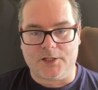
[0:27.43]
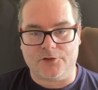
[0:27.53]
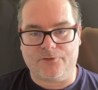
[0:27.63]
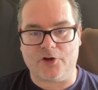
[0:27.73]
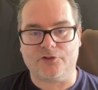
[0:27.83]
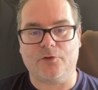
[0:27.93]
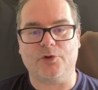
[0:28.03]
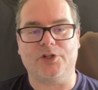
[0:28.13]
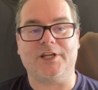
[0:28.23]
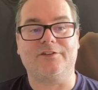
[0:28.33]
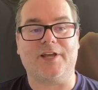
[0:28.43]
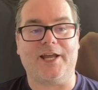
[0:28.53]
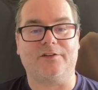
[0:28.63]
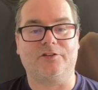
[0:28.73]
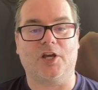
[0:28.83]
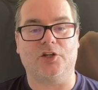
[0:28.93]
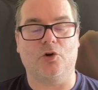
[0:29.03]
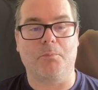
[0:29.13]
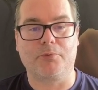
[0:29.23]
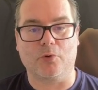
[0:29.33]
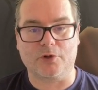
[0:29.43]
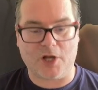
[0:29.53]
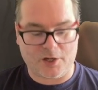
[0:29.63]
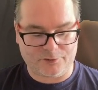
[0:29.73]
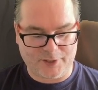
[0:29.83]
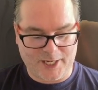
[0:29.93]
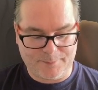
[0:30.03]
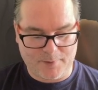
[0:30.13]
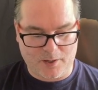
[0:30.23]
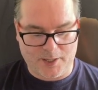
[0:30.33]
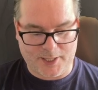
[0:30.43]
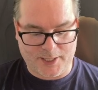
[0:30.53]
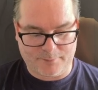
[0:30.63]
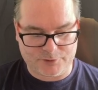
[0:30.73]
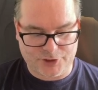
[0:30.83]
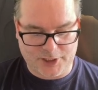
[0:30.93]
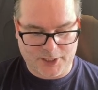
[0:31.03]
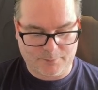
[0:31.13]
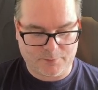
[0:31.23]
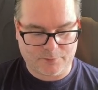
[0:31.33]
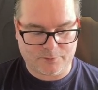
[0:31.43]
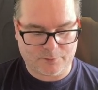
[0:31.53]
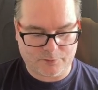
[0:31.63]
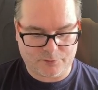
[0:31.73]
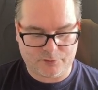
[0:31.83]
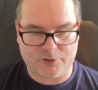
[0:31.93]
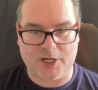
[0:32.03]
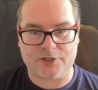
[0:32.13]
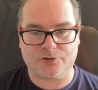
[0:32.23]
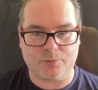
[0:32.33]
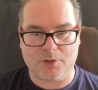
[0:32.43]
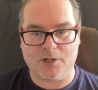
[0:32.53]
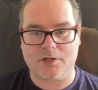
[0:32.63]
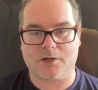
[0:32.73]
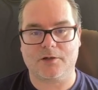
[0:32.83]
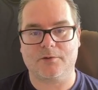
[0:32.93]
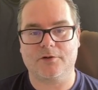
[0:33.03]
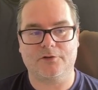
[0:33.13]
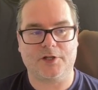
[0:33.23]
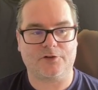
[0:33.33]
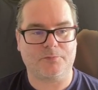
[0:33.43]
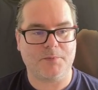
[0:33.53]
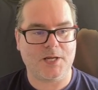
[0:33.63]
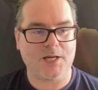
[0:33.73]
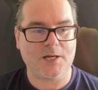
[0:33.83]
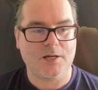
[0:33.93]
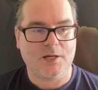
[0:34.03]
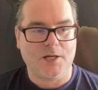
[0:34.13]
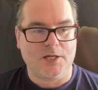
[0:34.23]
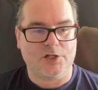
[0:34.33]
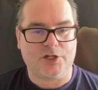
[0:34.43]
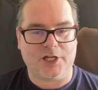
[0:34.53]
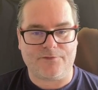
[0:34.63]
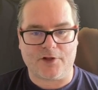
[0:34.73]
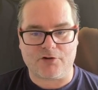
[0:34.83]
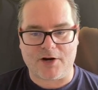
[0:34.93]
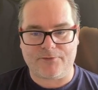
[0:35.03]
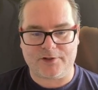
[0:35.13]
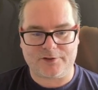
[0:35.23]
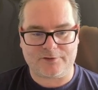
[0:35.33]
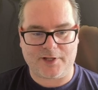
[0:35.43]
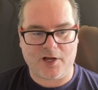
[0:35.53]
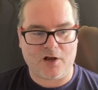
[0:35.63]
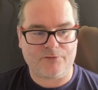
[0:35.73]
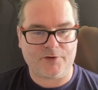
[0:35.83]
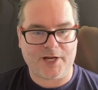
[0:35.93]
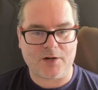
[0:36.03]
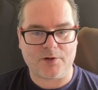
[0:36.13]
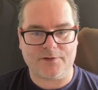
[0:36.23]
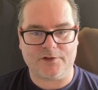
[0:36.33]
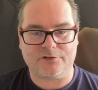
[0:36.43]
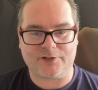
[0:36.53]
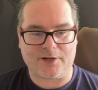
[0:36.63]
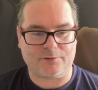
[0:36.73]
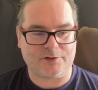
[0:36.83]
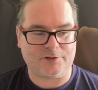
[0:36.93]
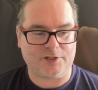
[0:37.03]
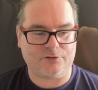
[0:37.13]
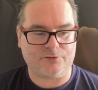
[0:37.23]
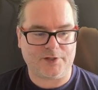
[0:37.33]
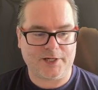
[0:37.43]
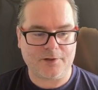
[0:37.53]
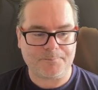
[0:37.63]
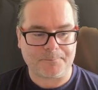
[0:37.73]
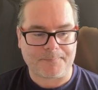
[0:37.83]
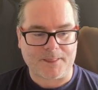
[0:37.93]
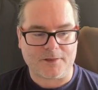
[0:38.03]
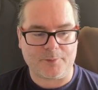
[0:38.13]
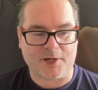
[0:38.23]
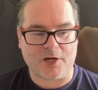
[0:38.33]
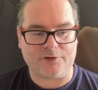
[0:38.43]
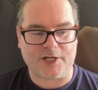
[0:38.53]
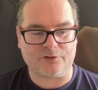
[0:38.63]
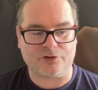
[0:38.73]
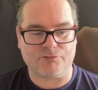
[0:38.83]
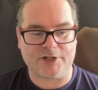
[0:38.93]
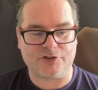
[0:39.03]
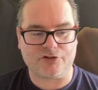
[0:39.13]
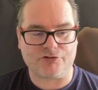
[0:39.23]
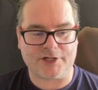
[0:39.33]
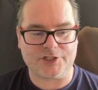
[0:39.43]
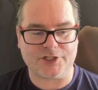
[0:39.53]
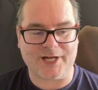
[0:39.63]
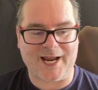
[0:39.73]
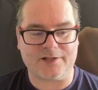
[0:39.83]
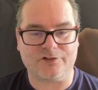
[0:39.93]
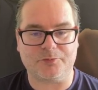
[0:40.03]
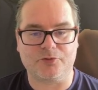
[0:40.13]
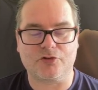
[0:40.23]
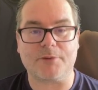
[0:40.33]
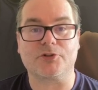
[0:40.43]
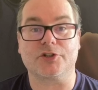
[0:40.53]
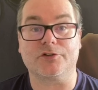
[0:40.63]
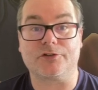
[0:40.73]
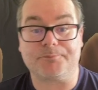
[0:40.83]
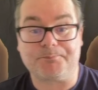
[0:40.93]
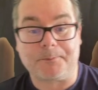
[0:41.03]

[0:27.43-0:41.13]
First of all, you need to enter your broadcast name. I am GM Sketchwork, because that's me. You can leave the graphics as they are for now and the sound as it is for now. Then we go down to registration and subscriptions.